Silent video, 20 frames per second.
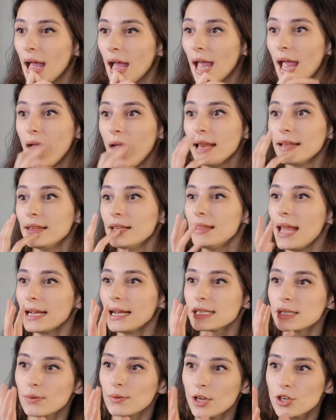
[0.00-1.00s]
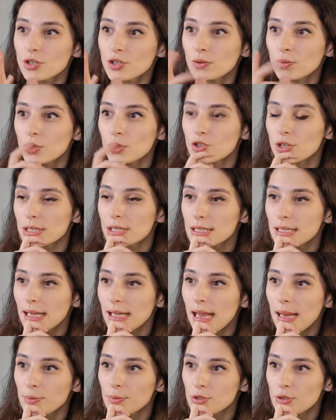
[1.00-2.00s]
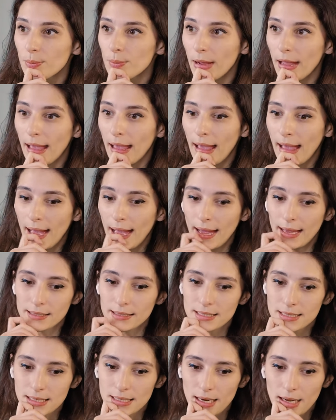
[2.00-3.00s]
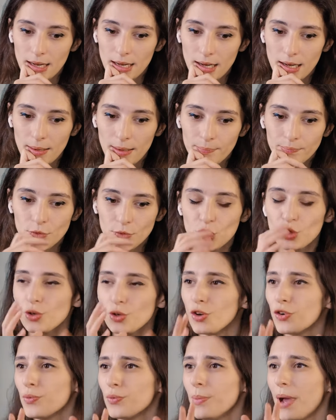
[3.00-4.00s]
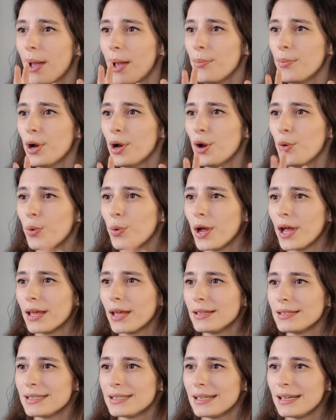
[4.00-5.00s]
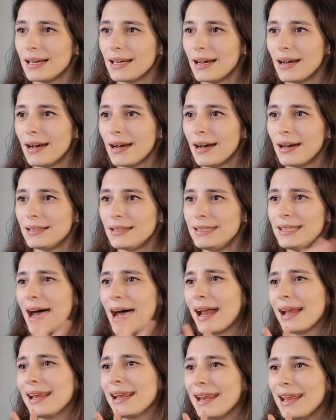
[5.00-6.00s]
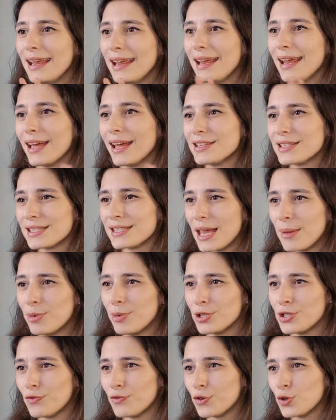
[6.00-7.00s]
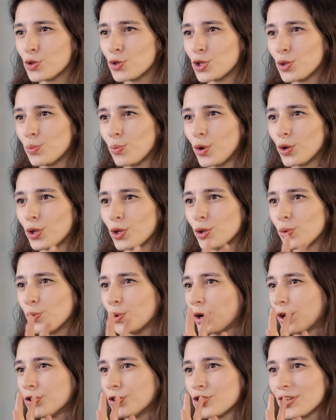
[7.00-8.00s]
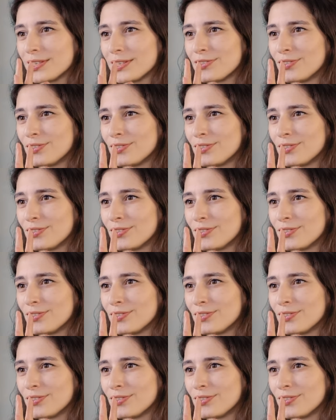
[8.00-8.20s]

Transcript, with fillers: And the next question which just came to my head, uh, do you remember when uh, DALL-E and Stable Diffusion model were just